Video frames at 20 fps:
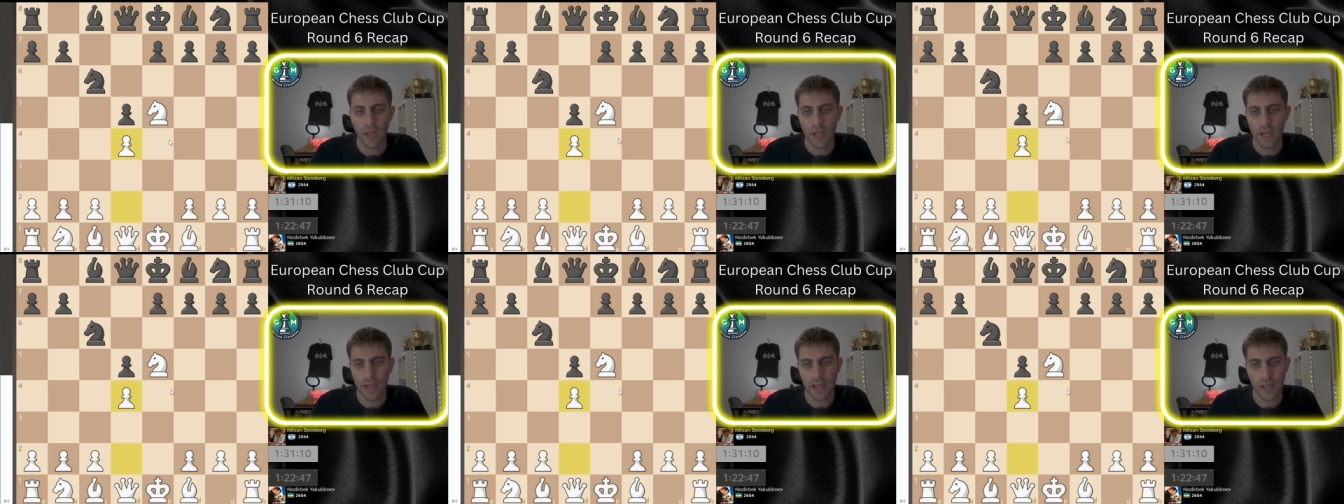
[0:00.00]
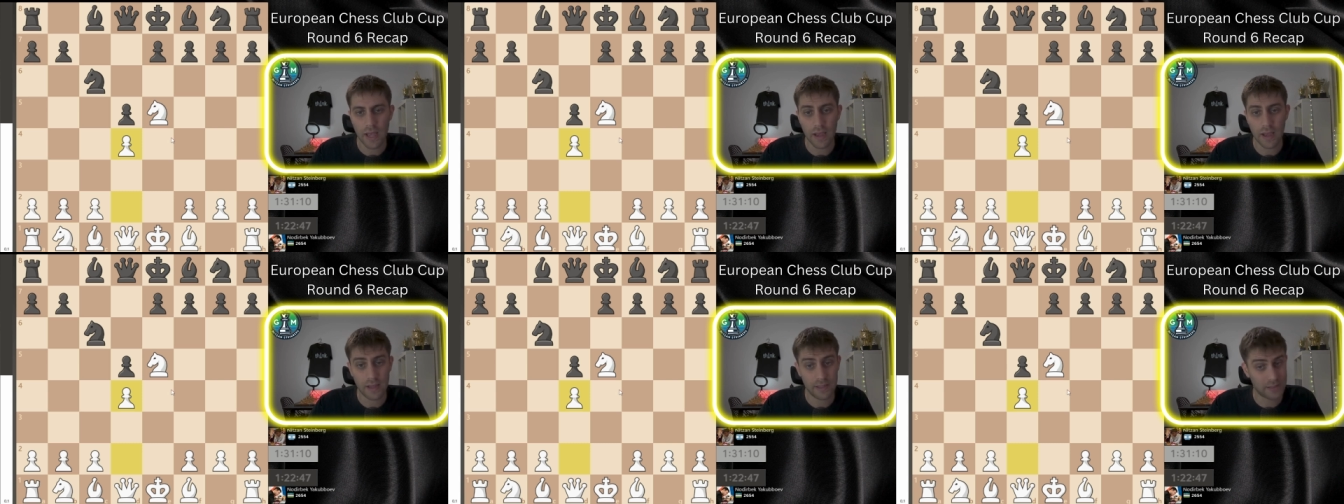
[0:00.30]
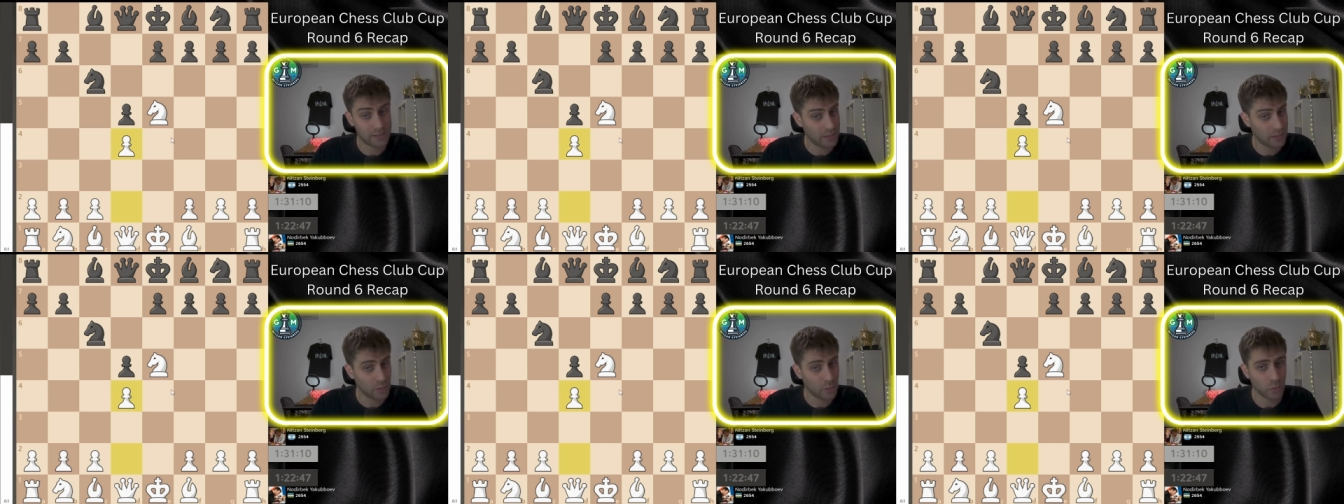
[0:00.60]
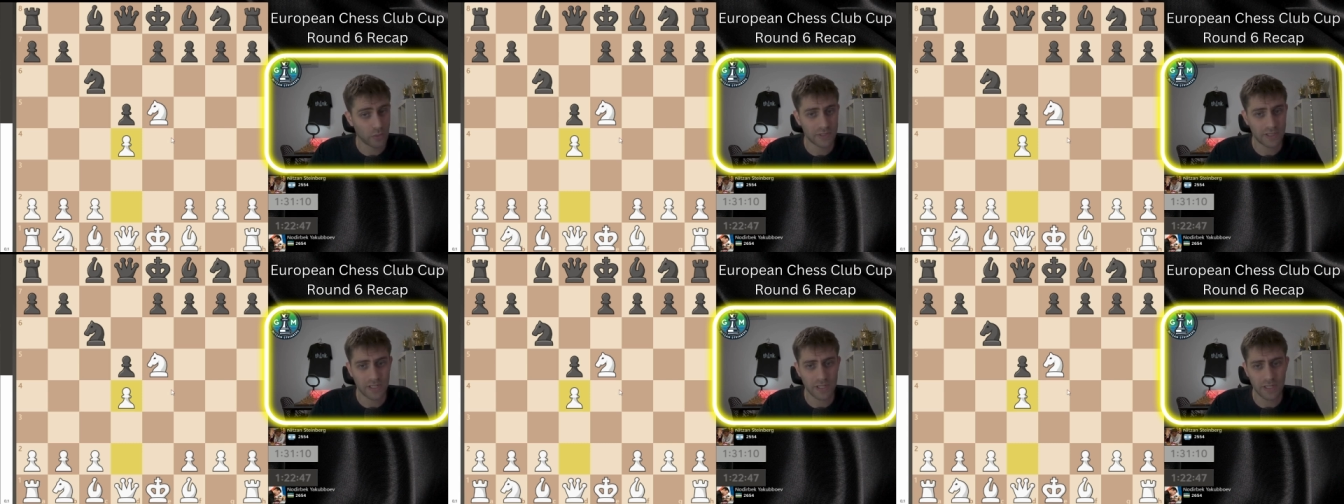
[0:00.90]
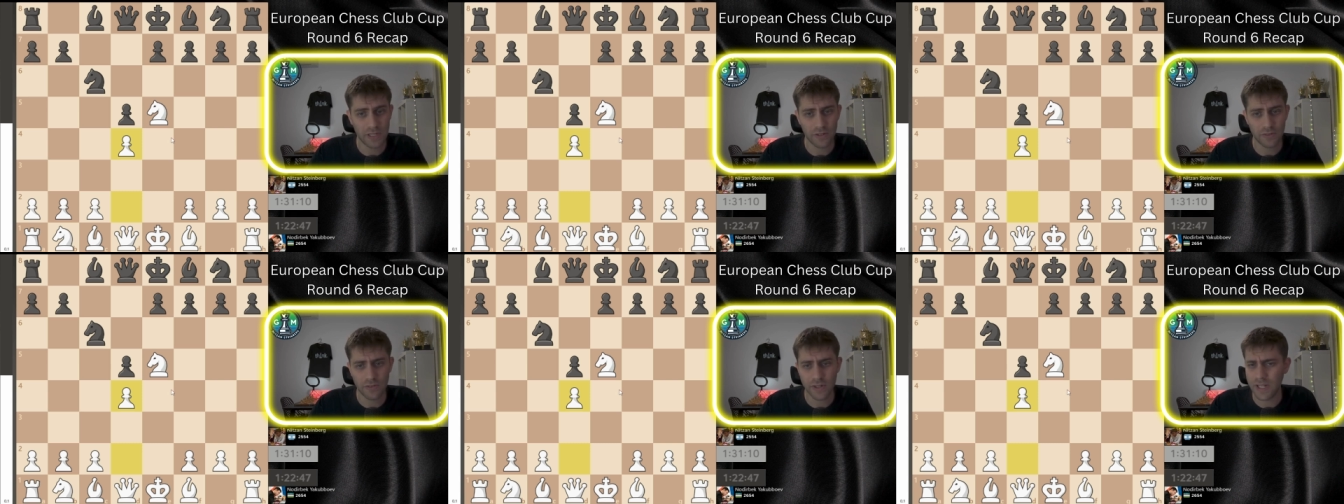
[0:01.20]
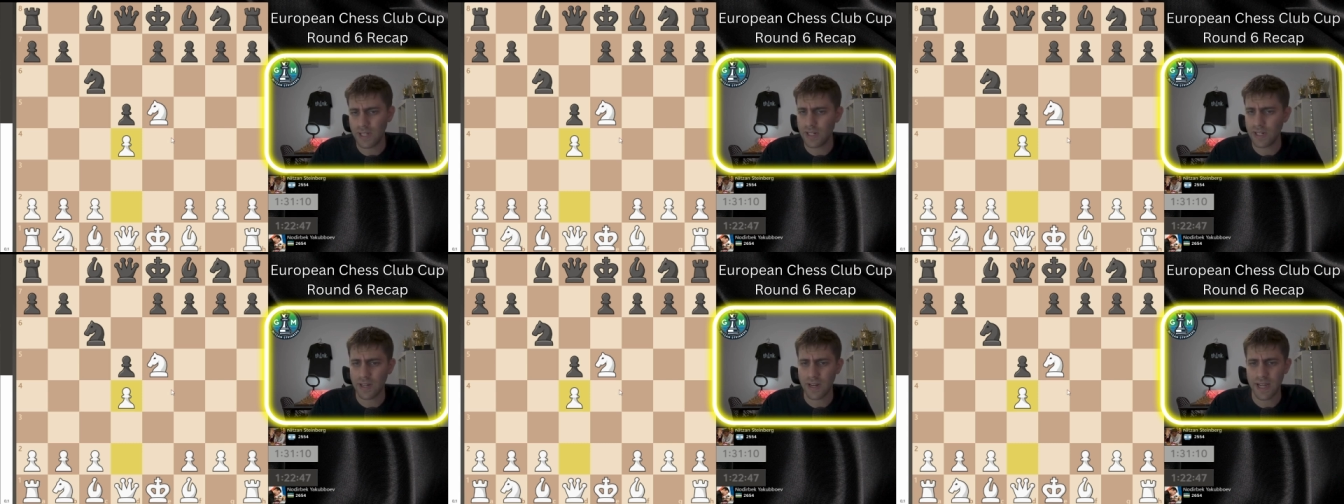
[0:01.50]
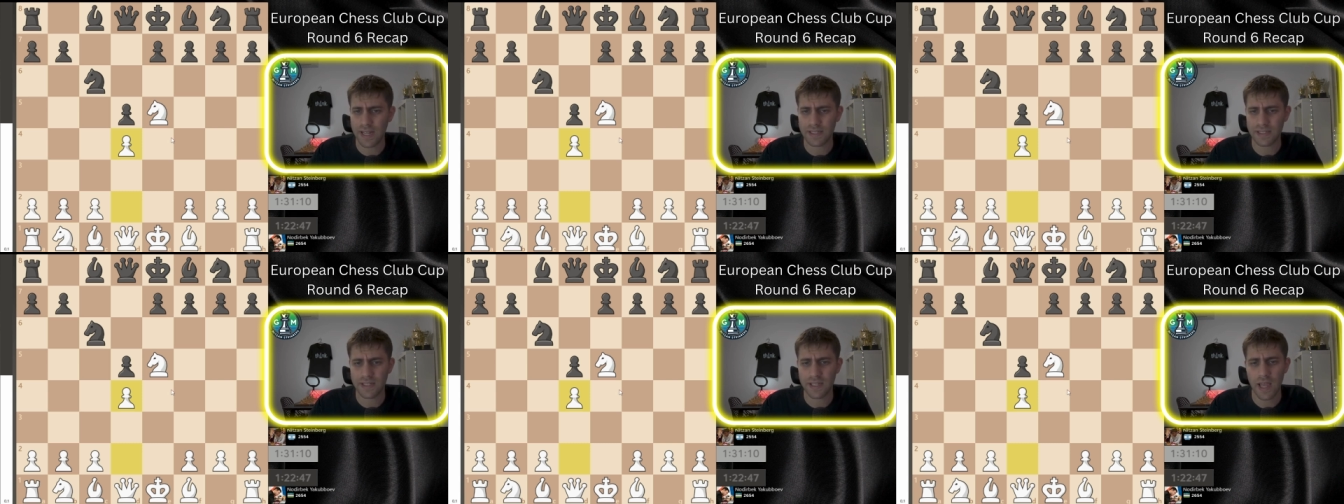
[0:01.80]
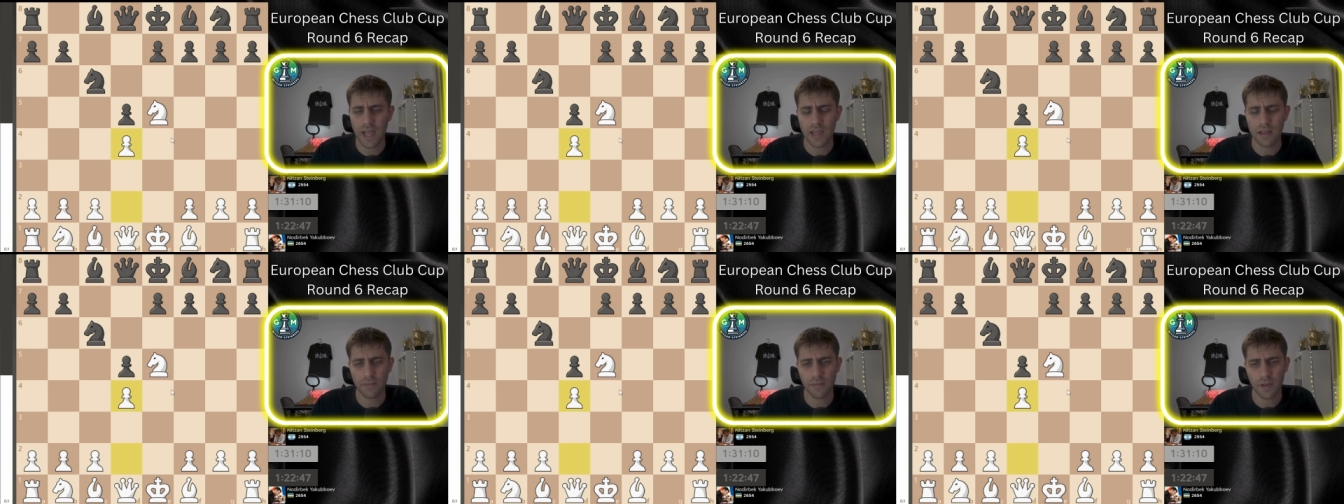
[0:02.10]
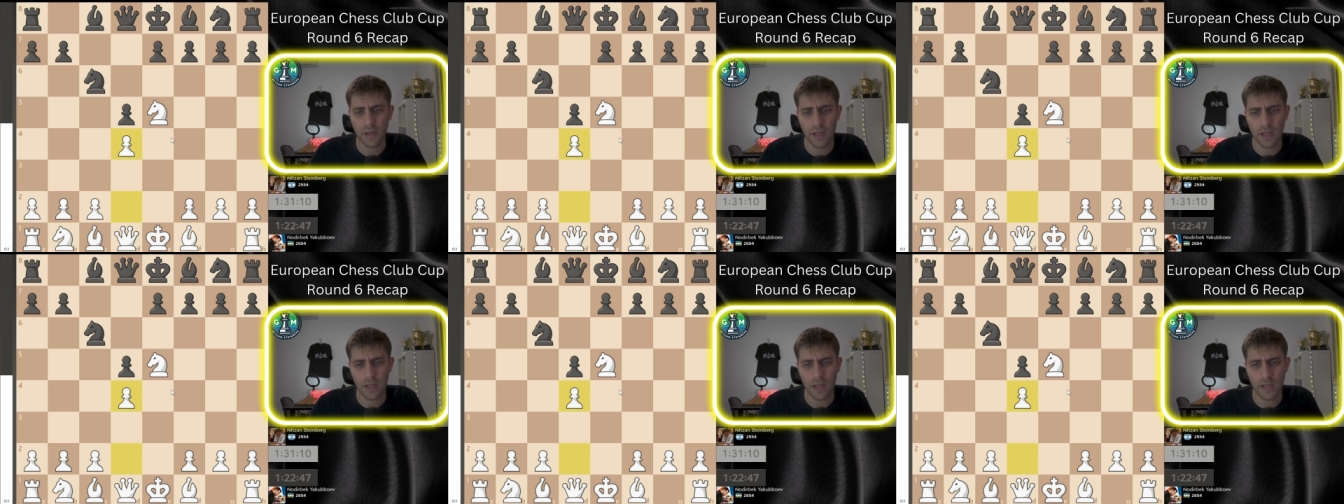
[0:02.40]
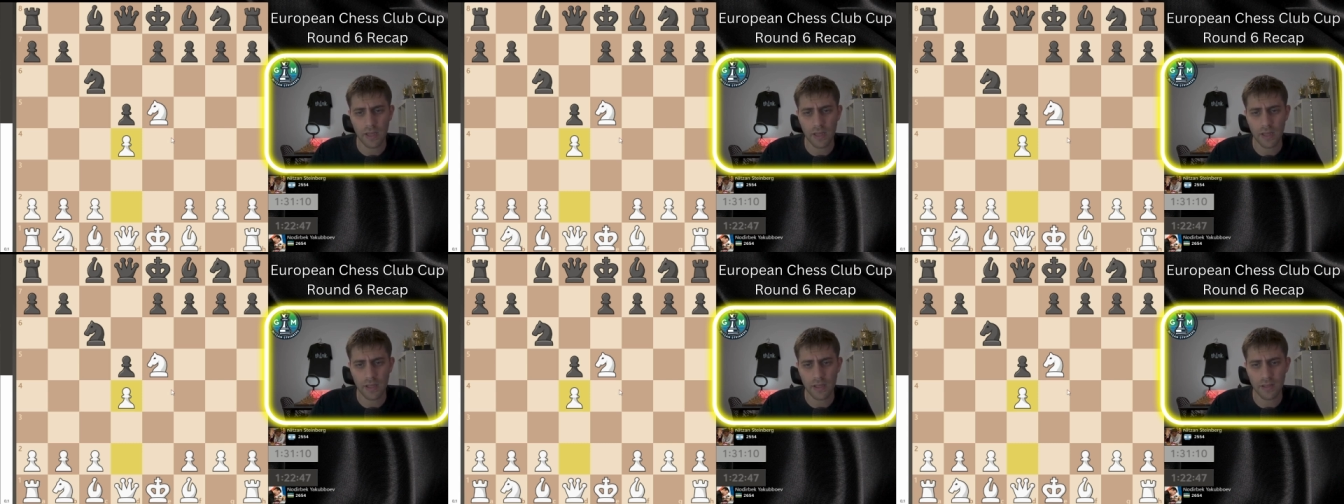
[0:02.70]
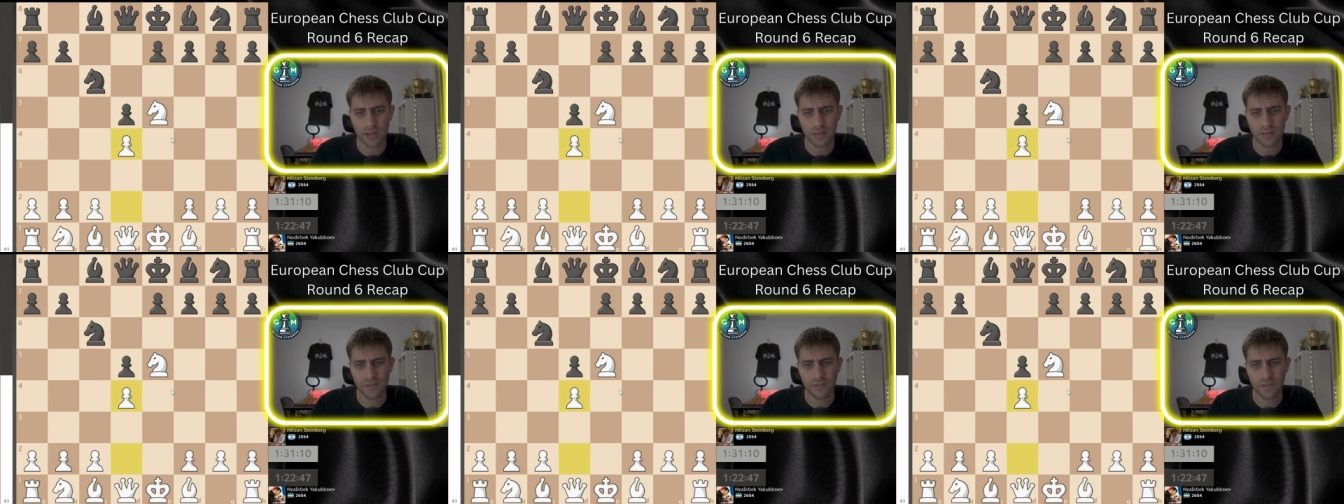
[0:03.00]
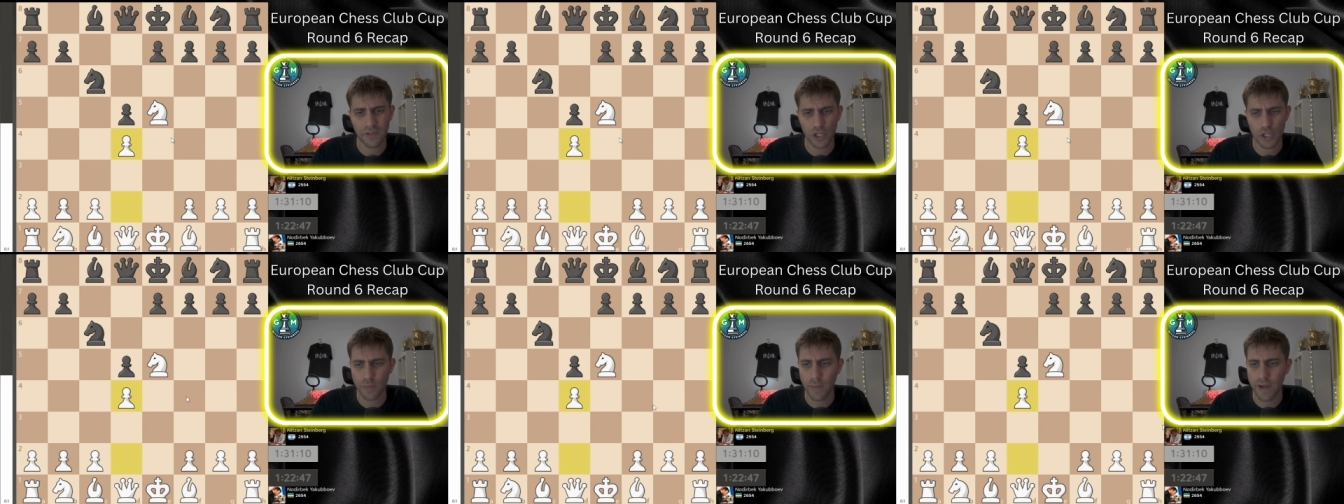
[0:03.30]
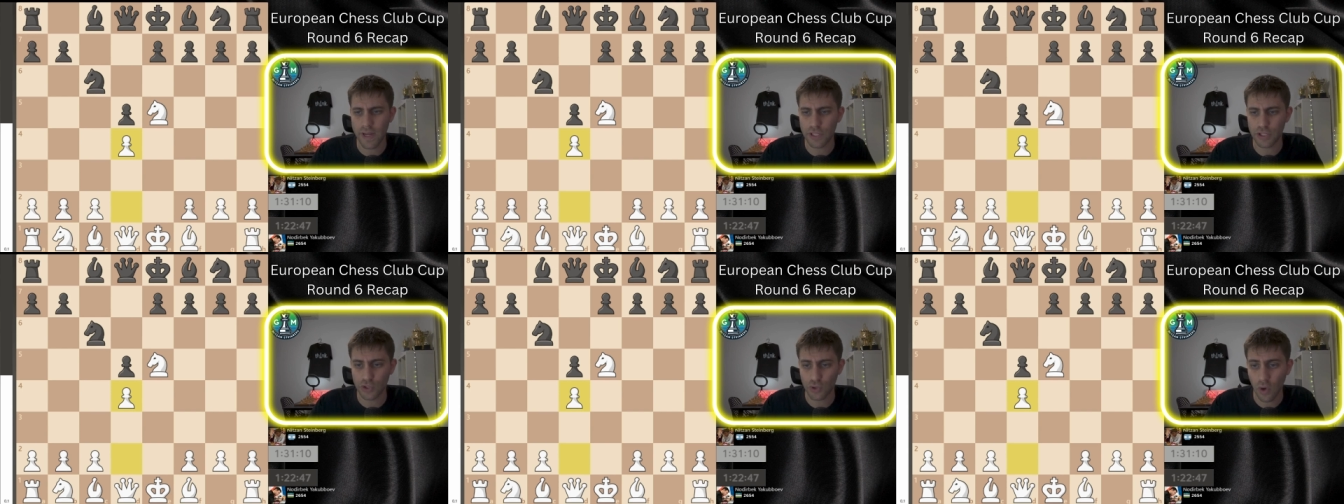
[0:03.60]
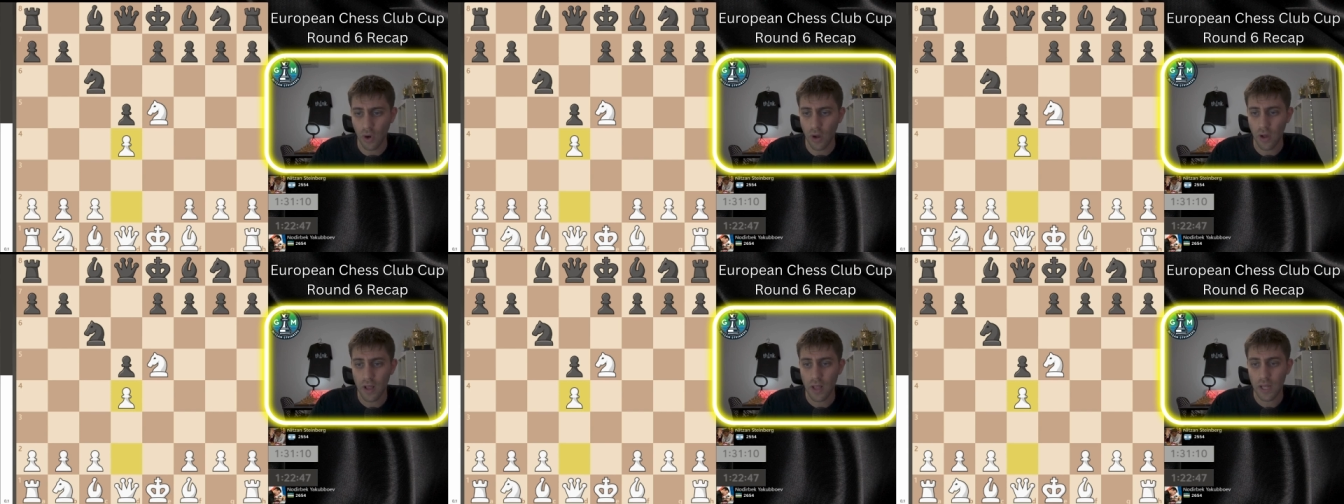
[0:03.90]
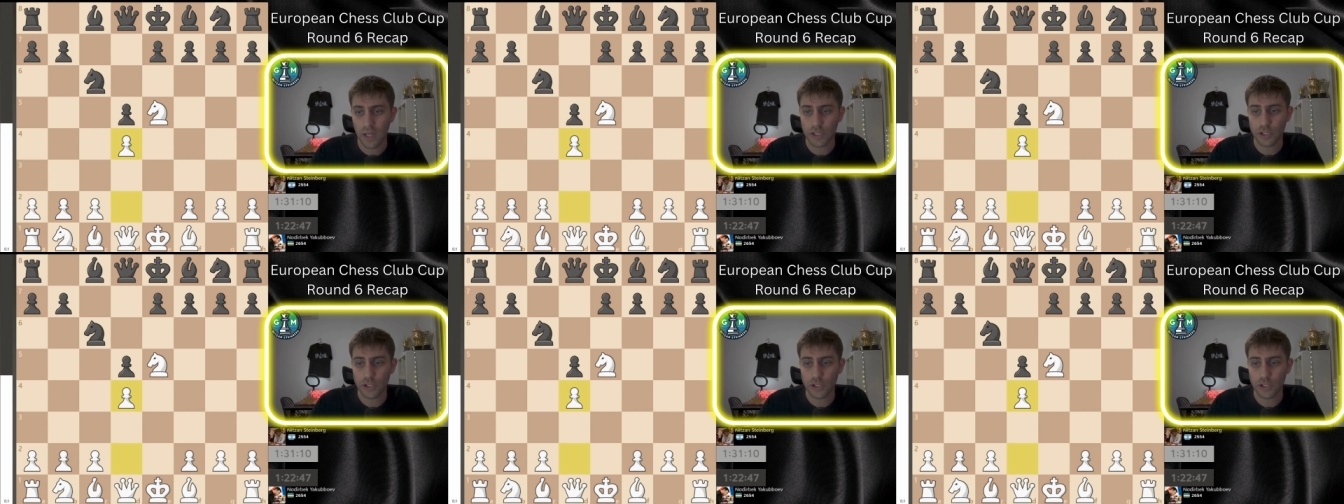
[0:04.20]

Uh, it, it, was a really nice game. Uh, it finished by a draw.